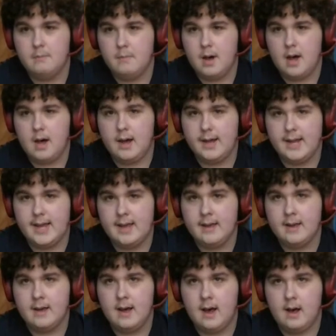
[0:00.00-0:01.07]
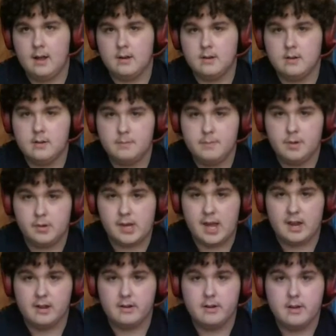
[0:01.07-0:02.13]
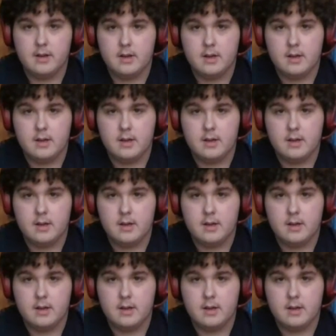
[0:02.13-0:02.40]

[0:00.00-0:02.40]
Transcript: Marty and Buchanan,